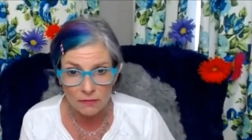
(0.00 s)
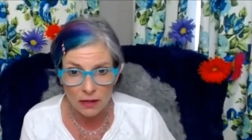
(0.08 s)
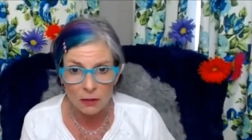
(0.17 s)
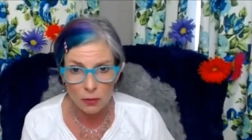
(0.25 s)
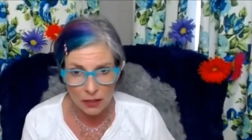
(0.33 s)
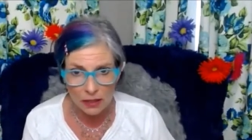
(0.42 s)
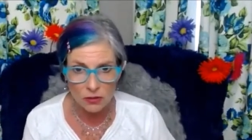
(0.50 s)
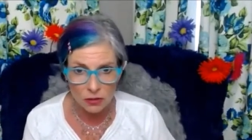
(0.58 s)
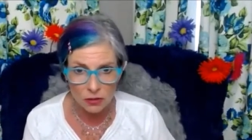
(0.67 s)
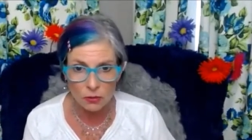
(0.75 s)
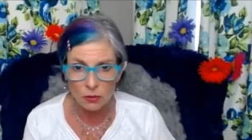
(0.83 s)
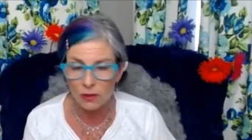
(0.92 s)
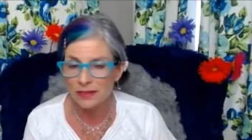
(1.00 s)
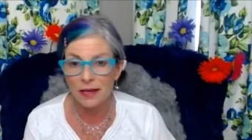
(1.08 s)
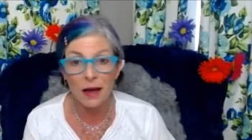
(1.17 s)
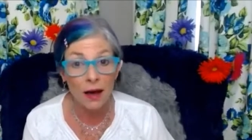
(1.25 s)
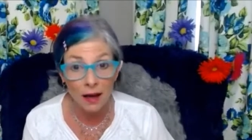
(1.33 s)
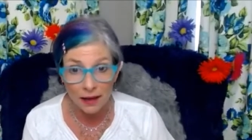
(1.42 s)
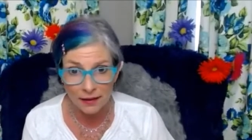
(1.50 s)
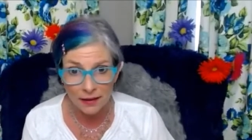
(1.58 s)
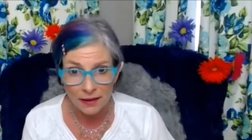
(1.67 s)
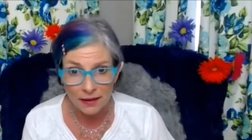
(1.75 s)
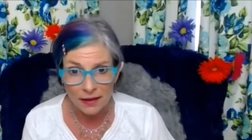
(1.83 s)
Like we can do a ton.